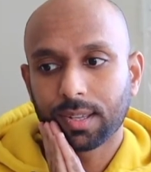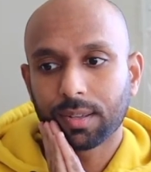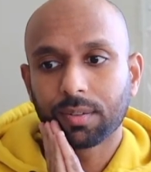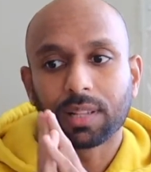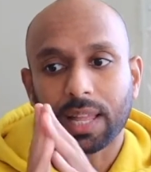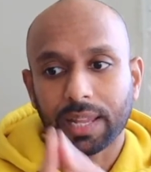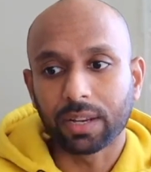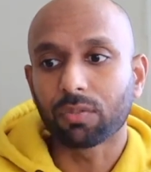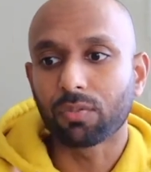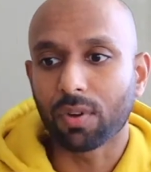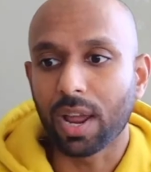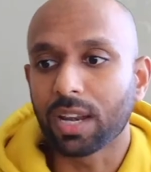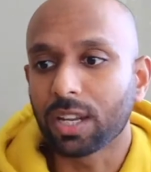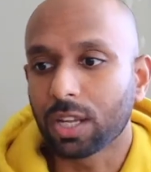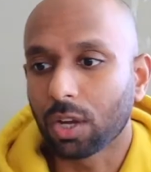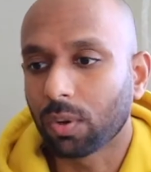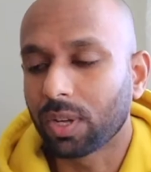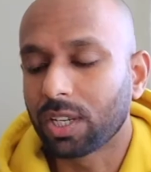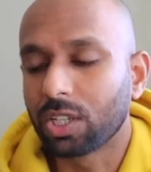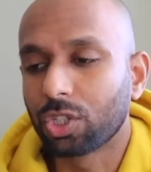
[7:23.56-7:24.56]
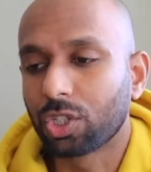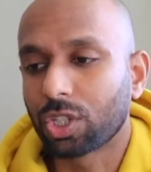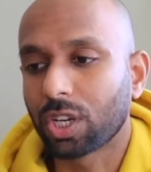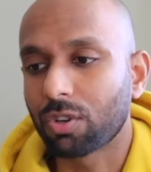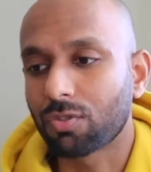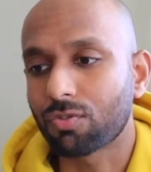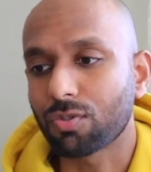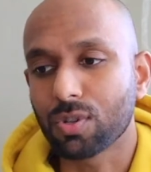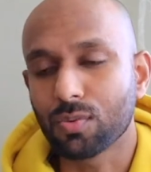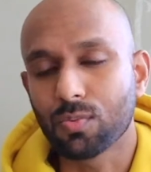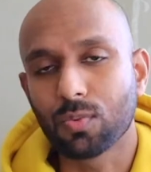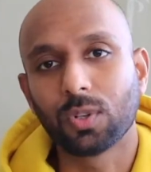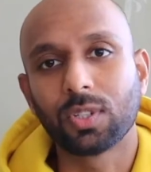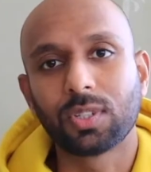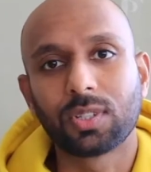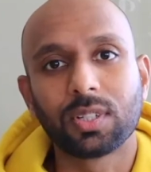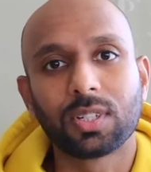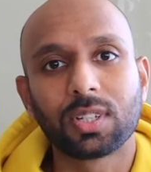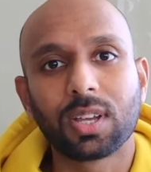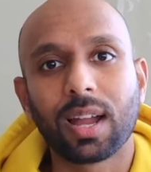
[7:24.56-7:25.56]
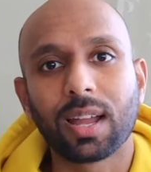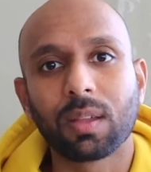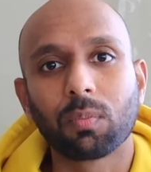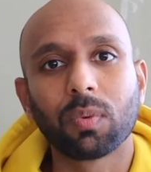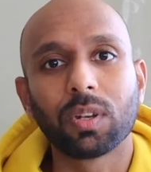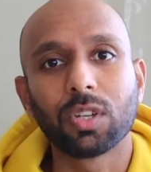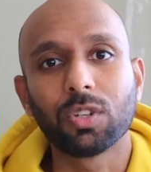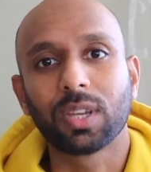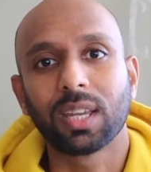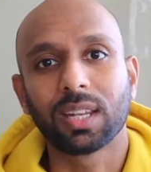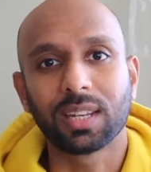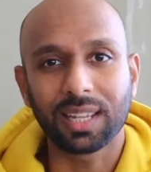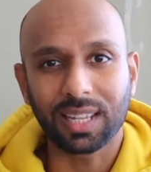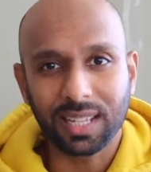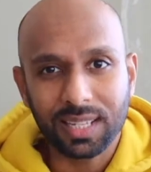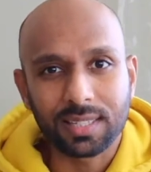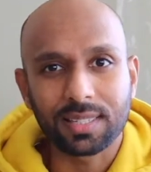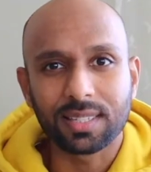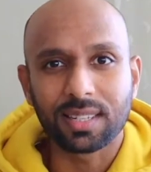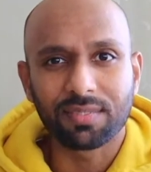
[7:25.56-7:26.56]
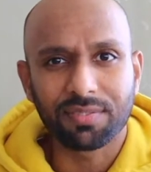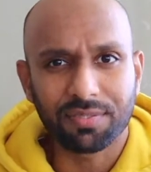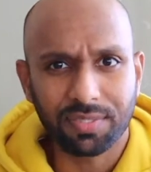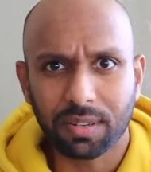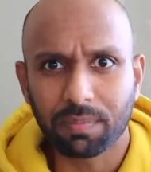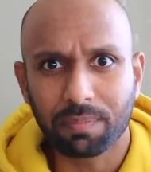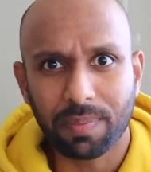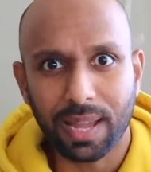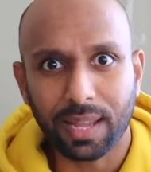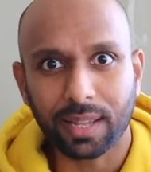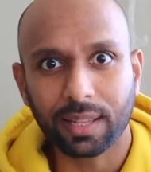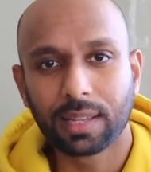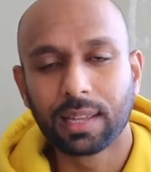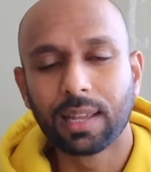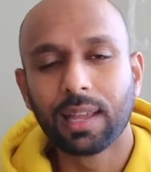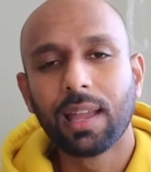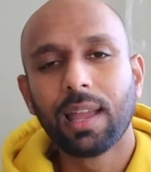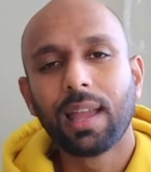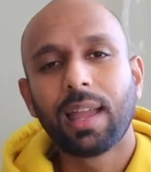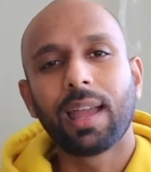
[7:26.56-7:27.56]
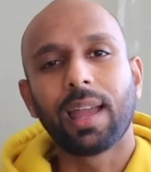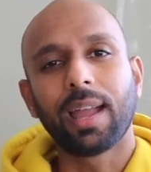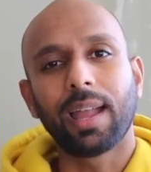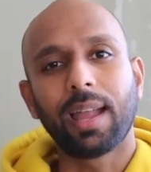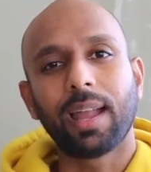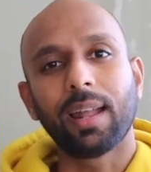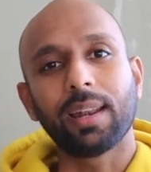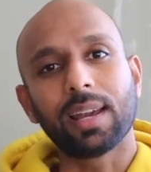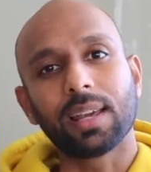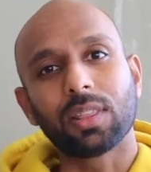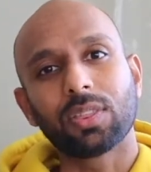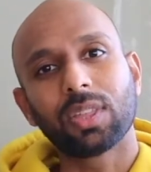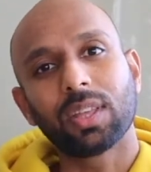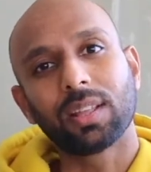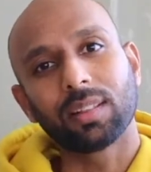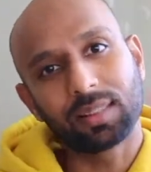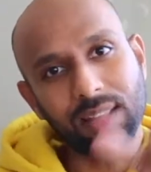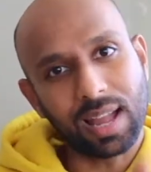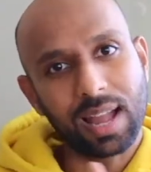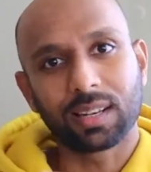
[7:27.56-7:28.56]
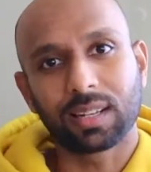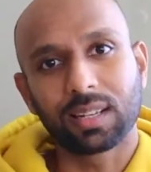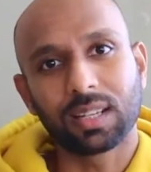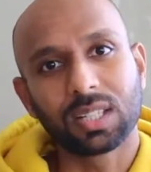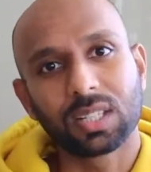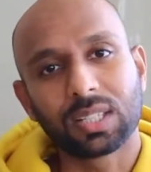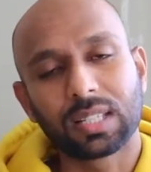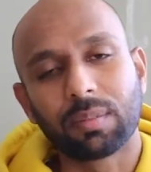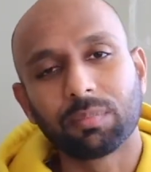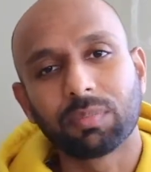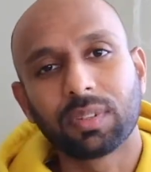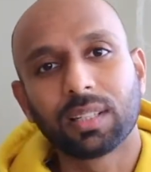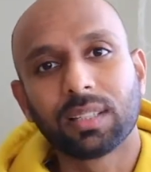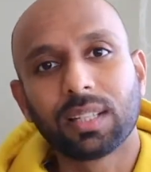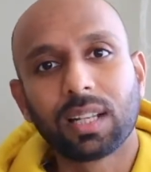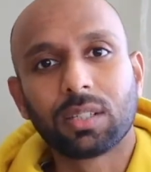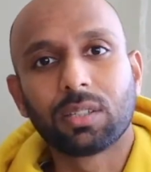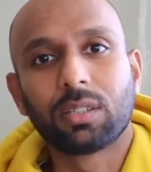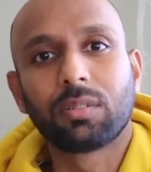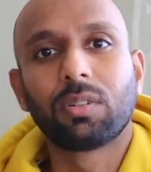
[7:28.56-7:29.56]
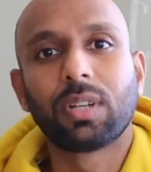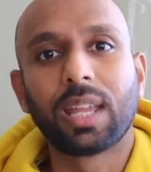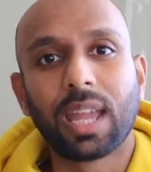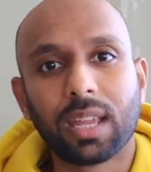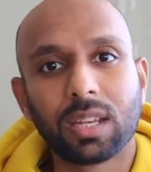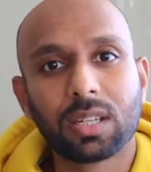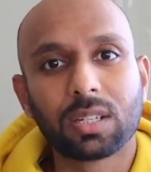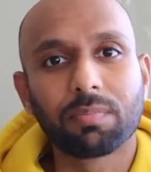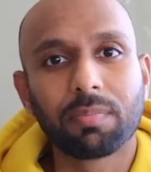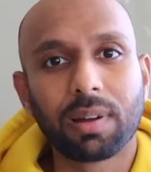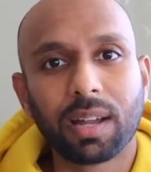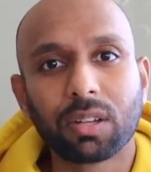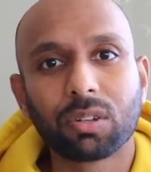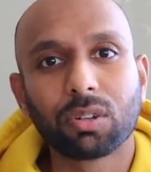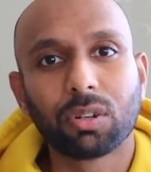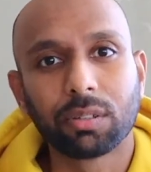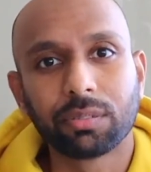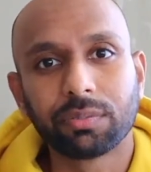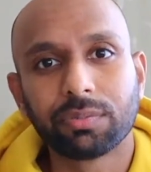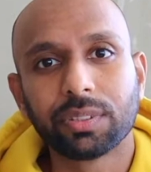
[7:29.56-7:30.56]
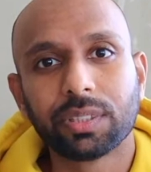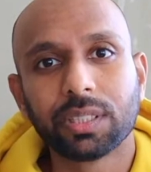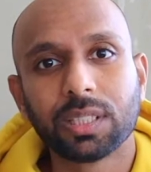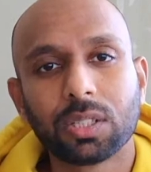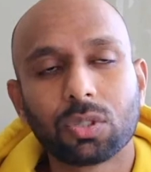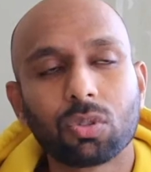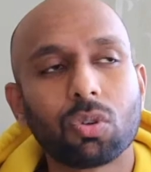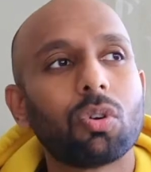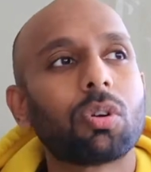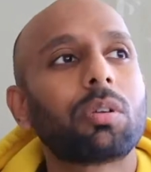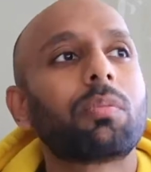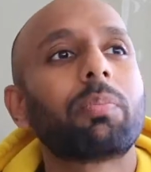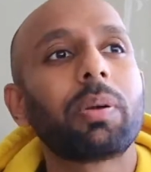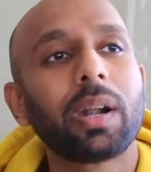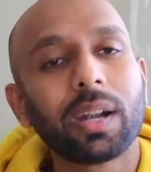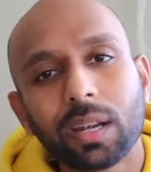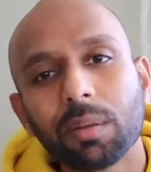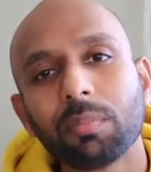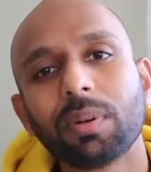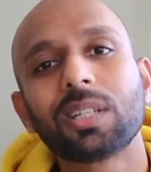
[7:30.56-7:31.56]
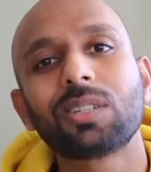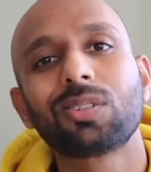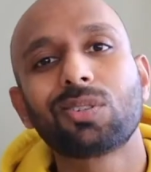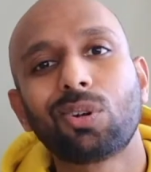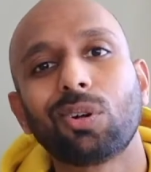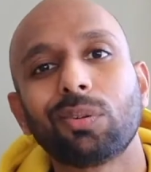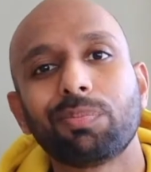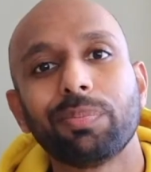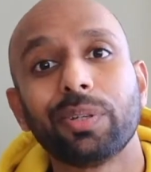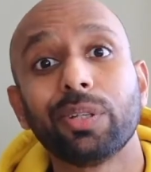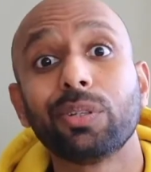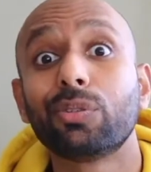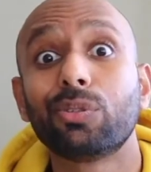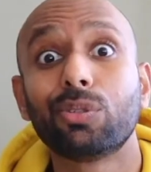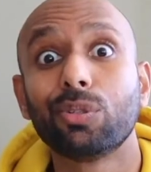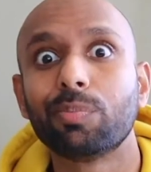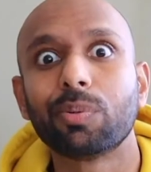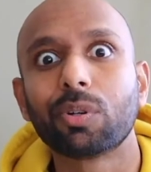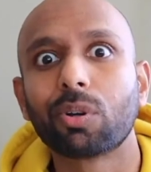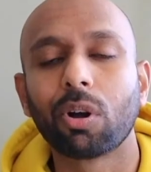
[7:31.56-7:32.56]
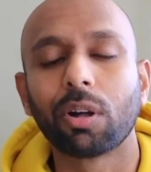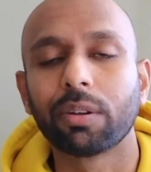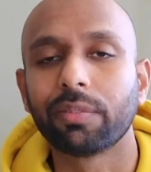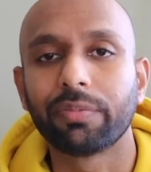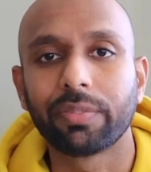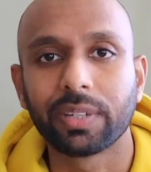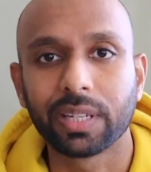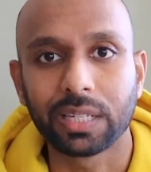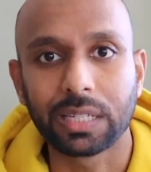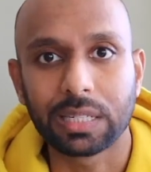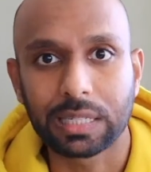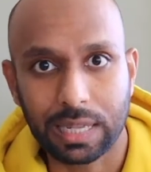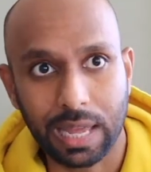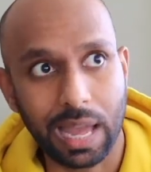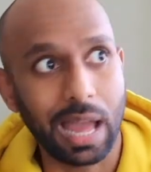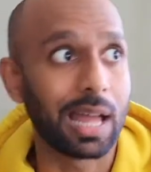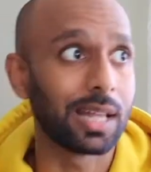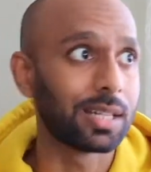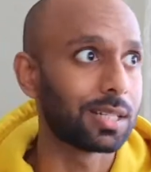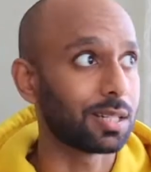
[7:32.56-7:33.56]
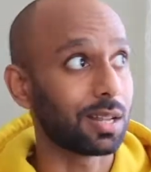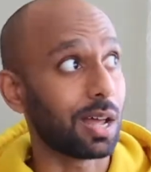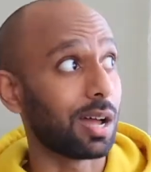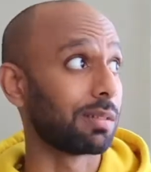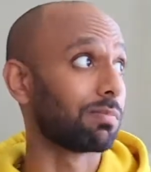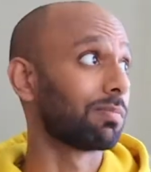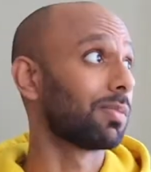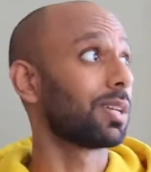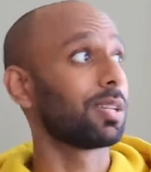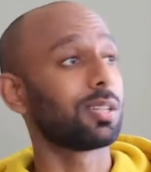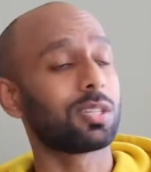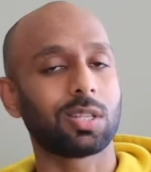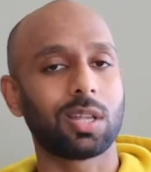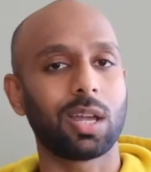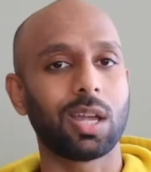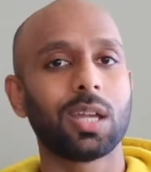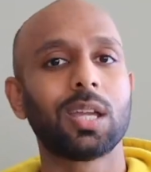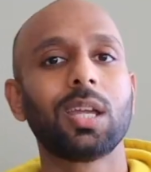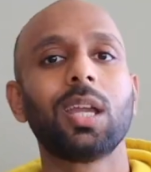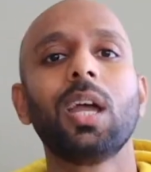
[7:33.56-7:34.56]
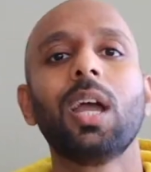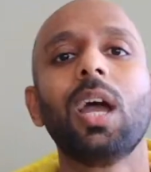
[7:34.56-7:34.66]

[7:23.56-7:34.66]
Like radio in general was the time when you get instant feedback. And I think that is something that gained my confidence, or pretty much got me super confident, as I might say.